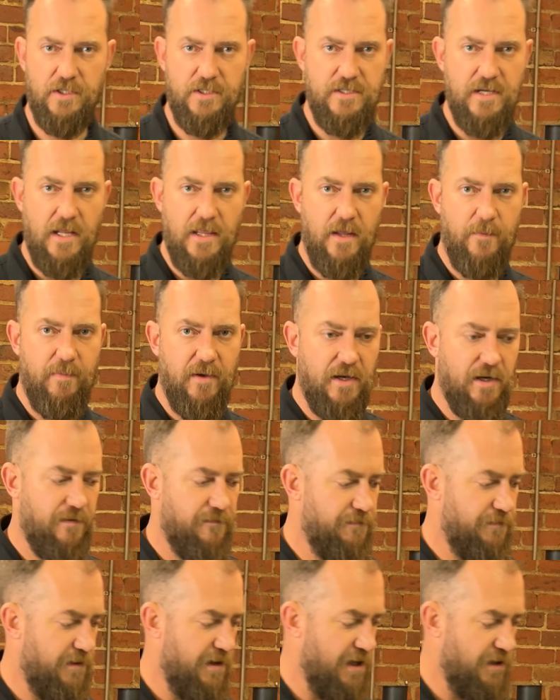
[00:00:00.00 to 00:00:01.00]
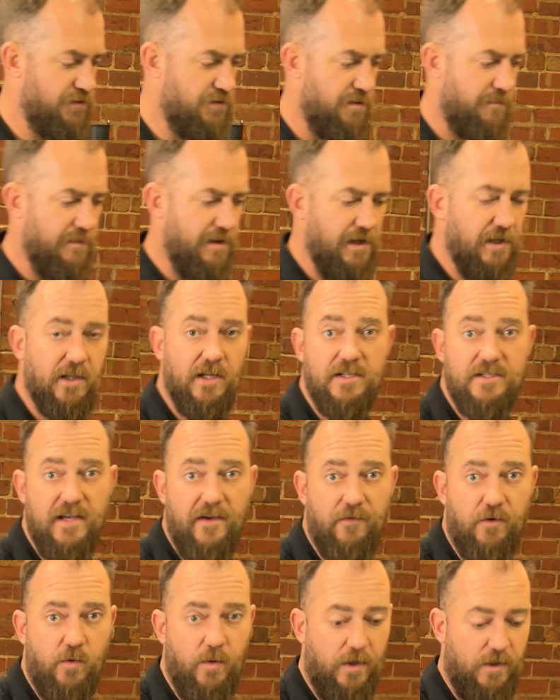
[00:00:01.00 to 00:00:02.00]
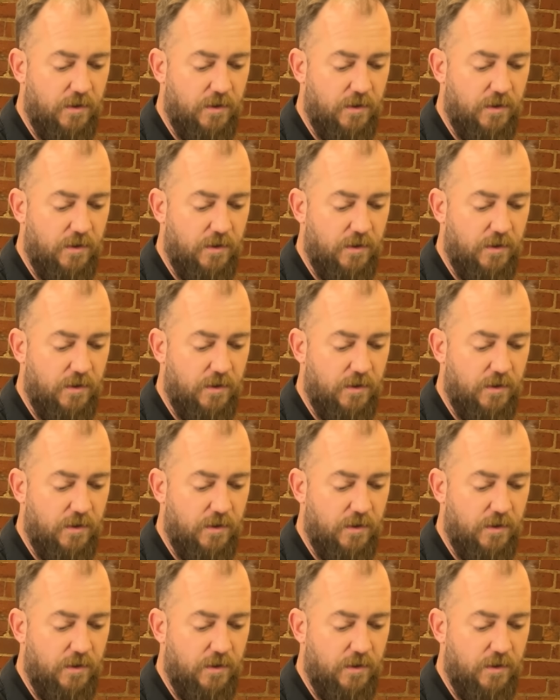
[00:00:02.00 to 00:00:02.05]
done. They've been in for an extra minute. Let's have a quick